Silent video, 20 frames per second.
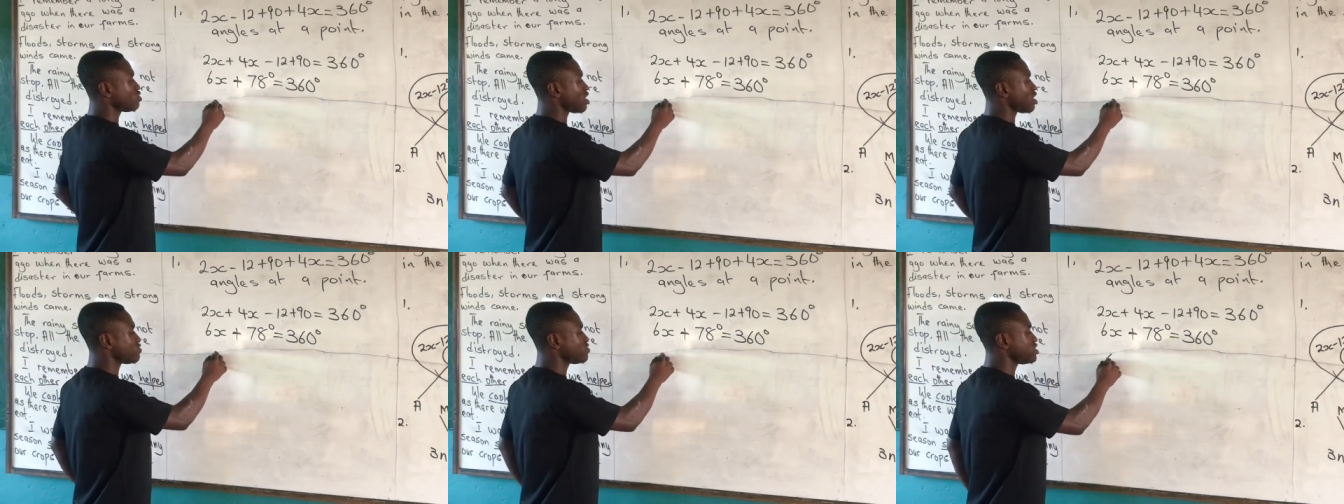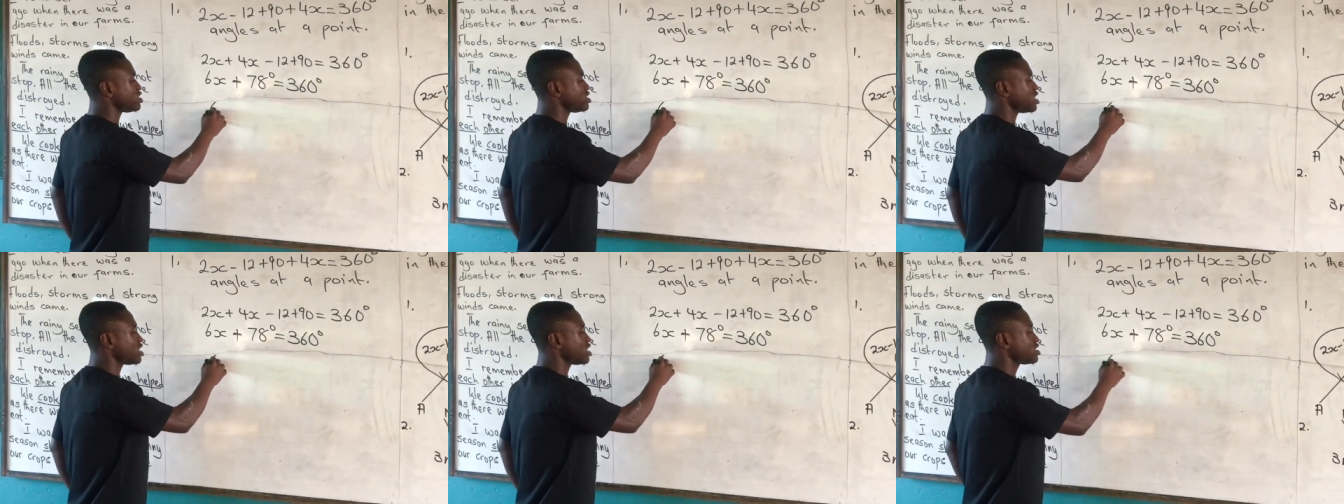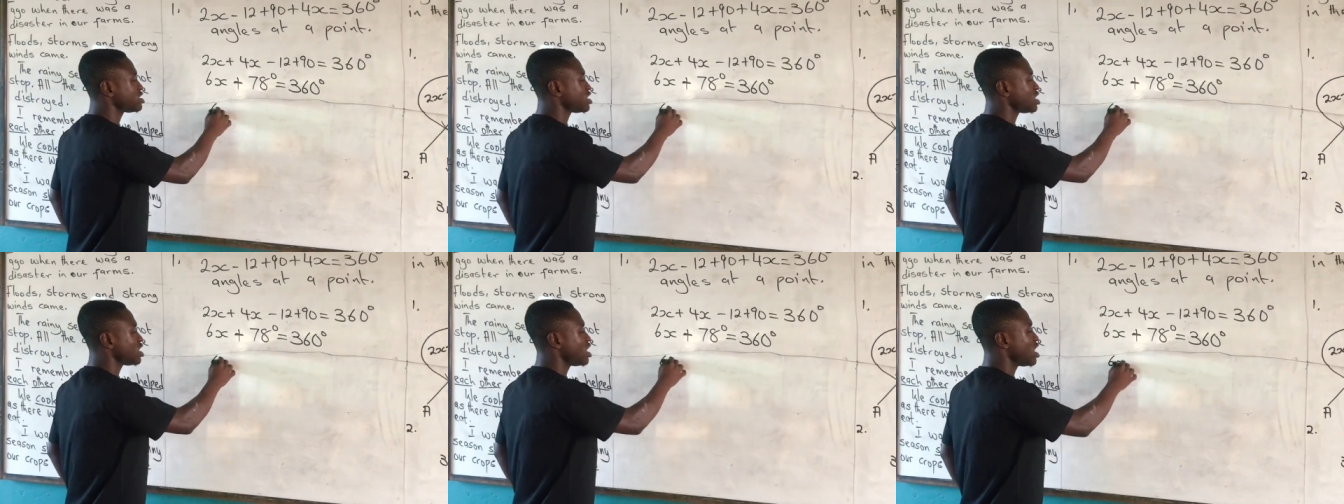have
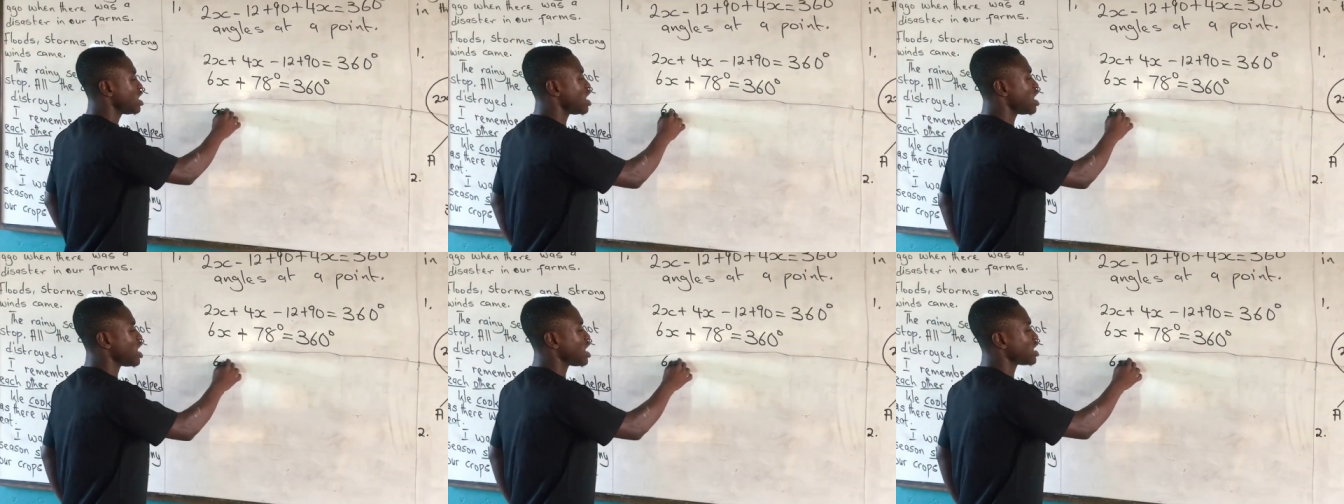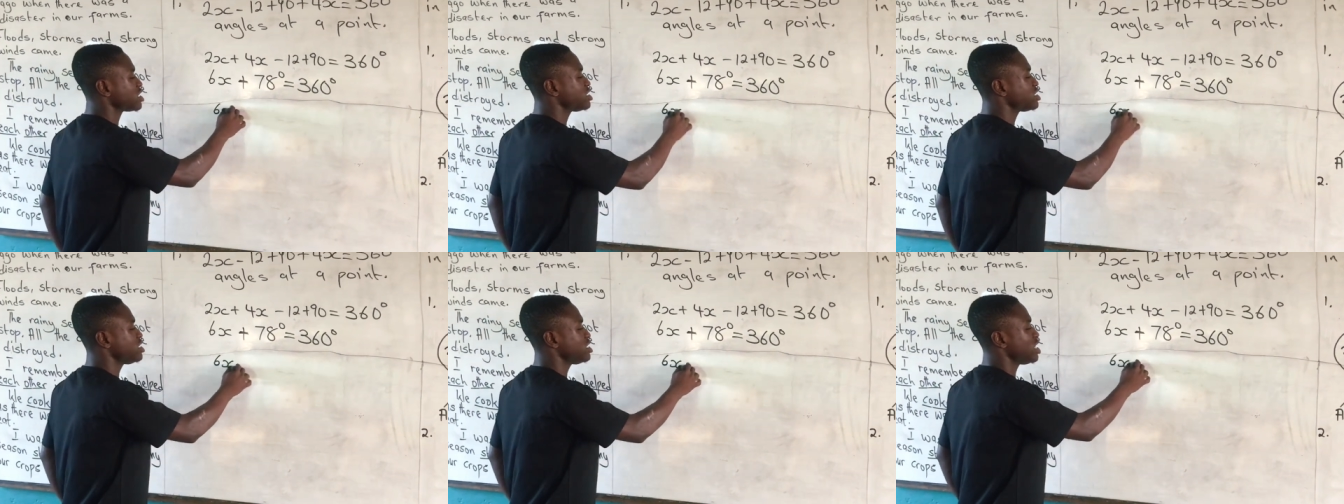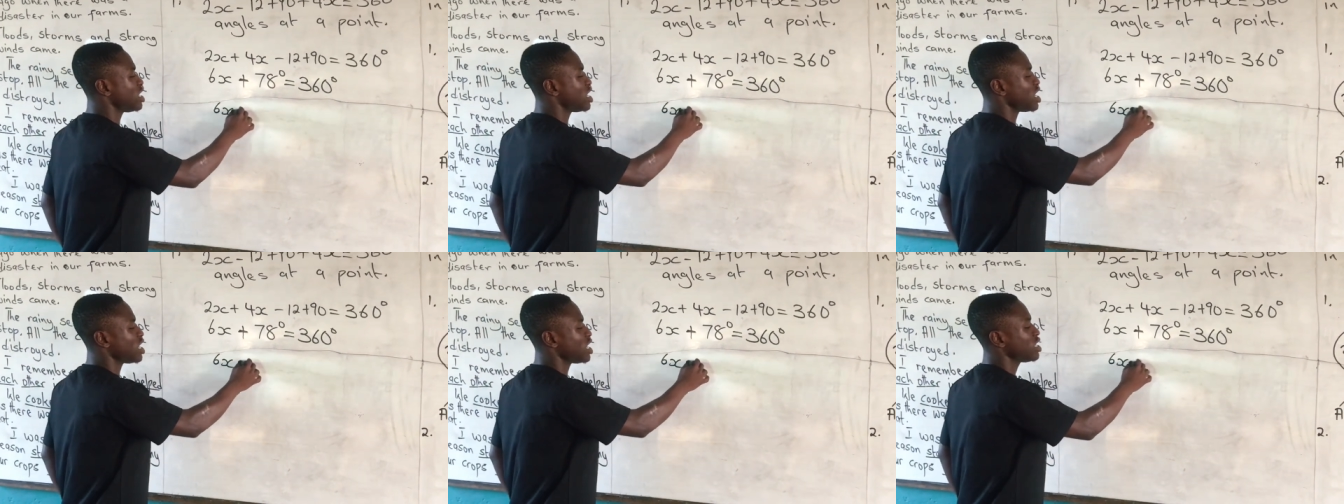6x
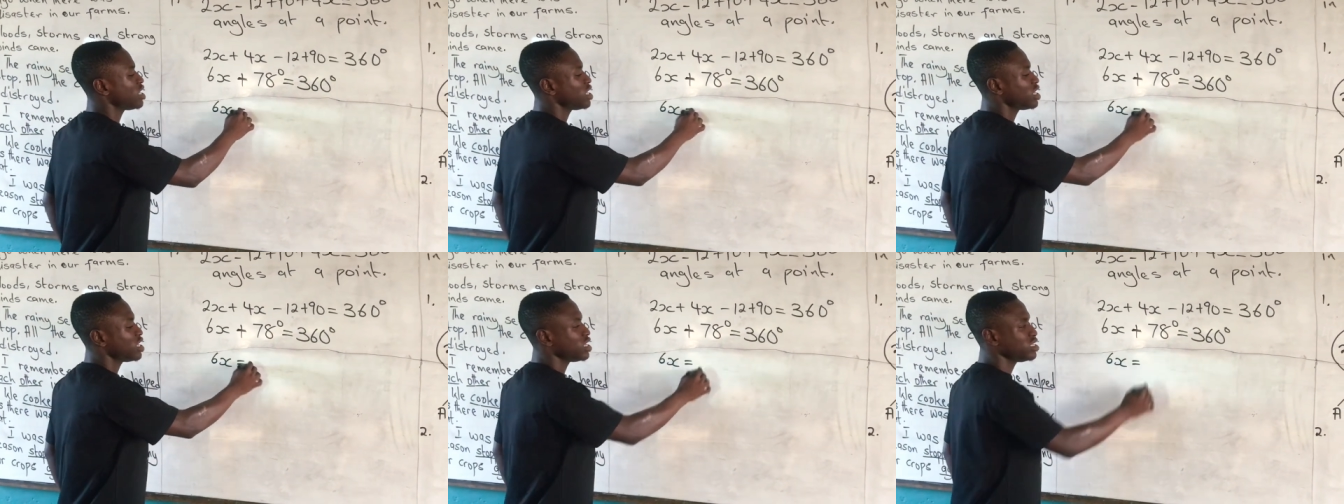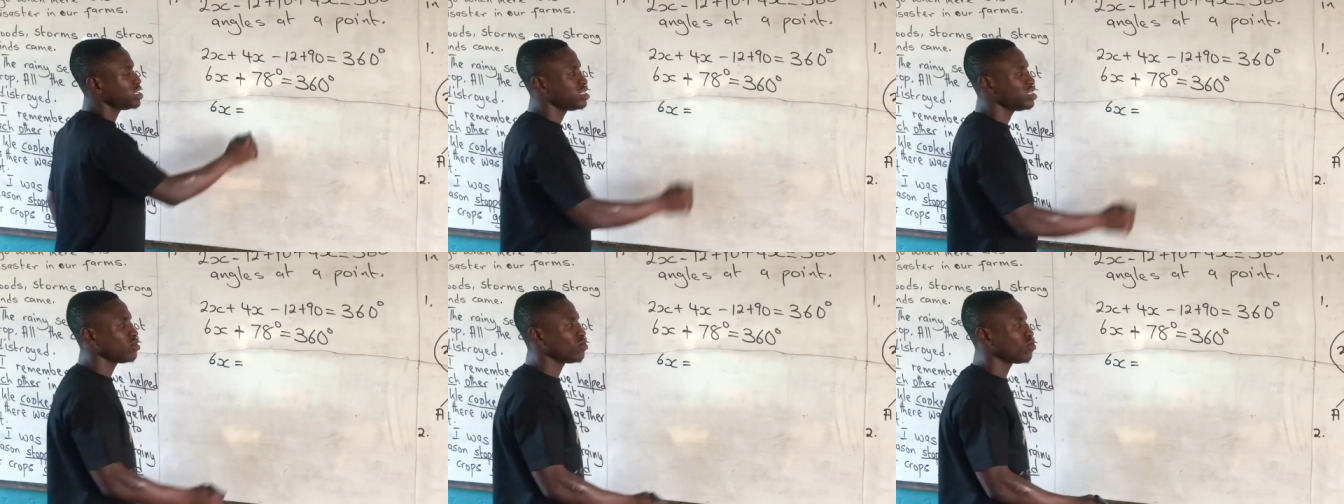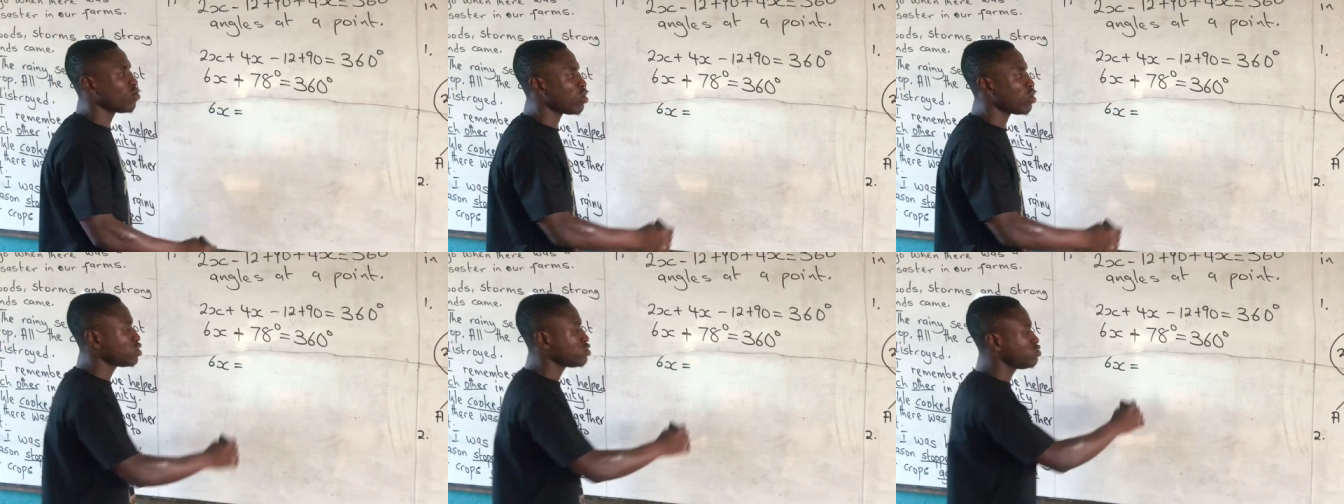here is
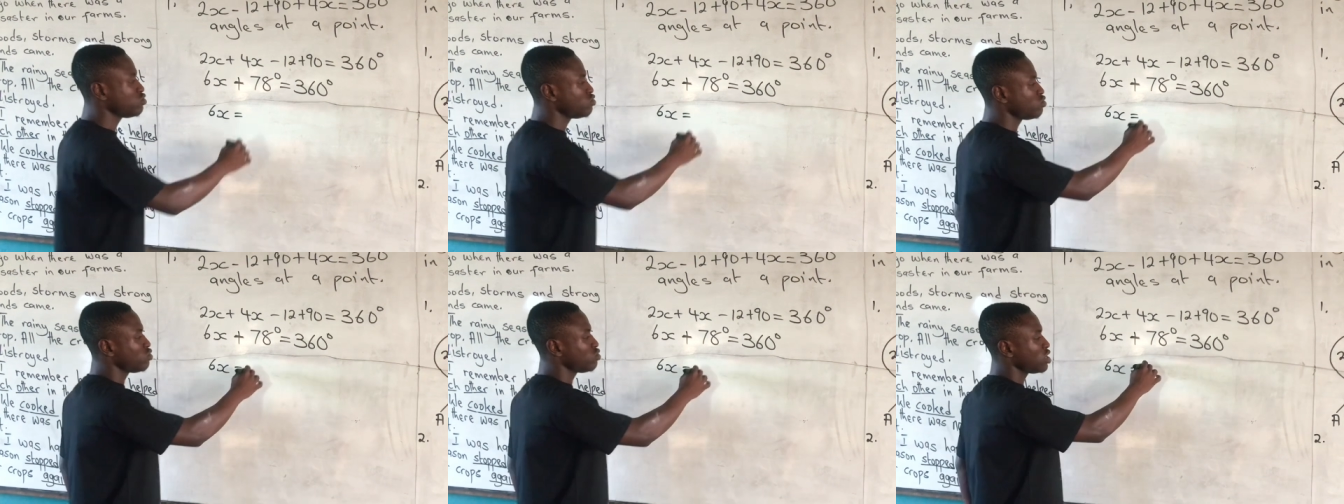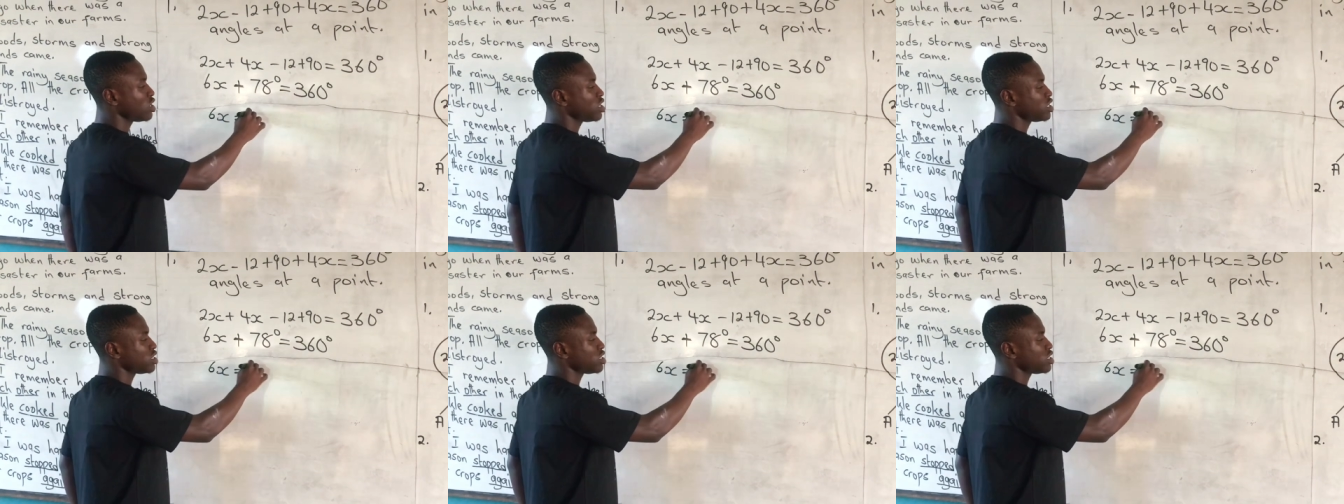equal to